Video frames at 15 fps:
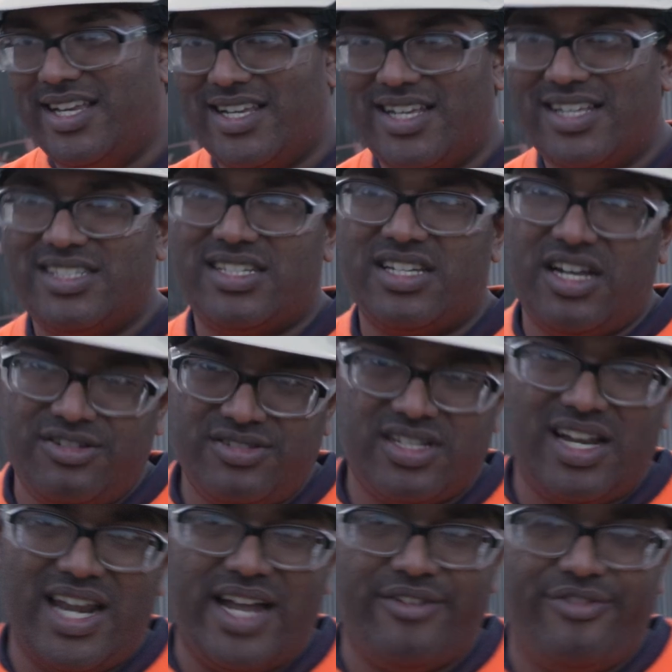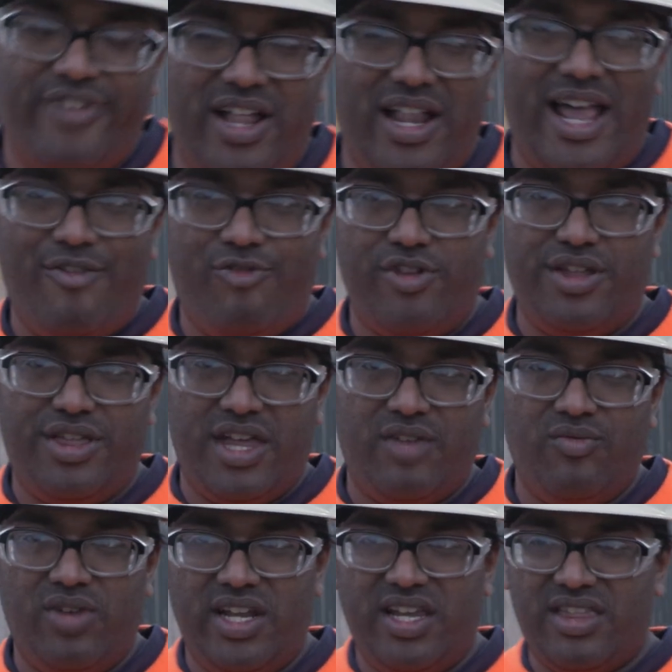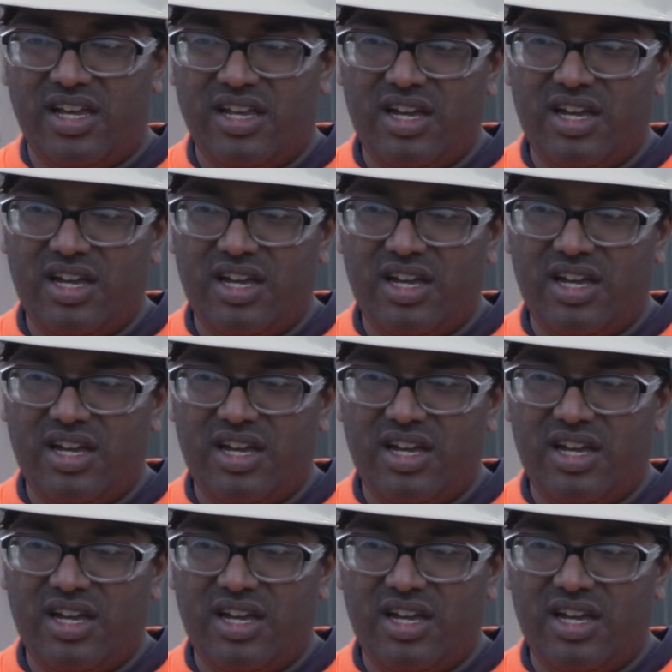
Leake goes to landfill. Everything will either